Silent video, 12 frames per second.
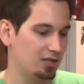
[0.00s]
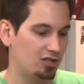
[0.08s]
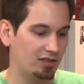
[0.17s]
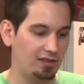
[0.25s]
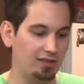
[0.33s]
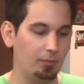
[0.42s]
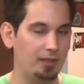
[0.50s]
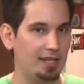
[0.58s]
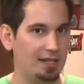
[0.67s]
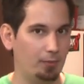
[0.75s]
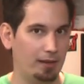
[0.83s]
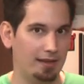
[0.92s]
just as we
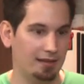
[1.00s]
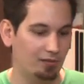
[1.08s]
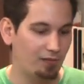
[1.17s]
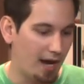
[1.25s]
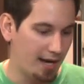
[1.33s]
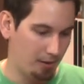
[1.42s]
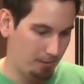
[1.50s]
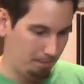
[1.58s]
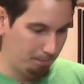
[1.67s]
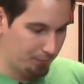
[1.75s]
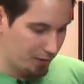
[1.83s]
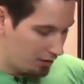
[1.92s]
did with this file.
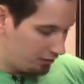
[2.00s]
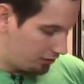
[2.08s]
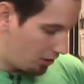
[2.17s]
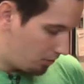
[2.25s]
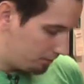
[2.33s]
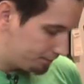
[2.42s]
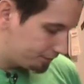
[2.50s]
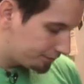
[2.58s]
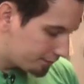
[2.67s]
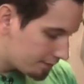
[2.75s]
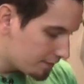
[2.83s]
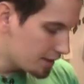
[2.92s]
So
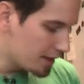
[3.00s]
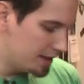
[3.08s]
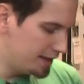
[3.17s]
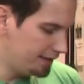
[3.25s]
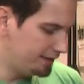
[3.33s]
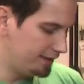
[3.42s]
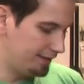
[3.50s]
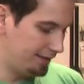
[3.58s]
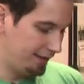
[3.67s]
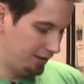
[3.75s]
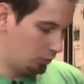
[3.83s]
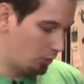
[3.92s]
in this
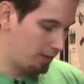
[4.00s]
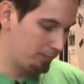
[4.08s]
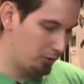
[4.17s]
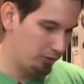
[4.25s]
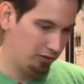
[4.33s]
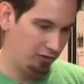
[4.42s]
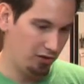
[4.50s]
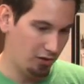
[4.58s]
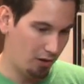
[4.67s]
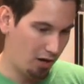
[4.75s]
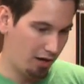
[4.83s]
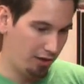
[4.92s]
instance, what I'm going to do
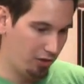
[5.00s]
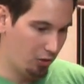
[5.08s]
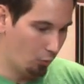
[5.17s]
on the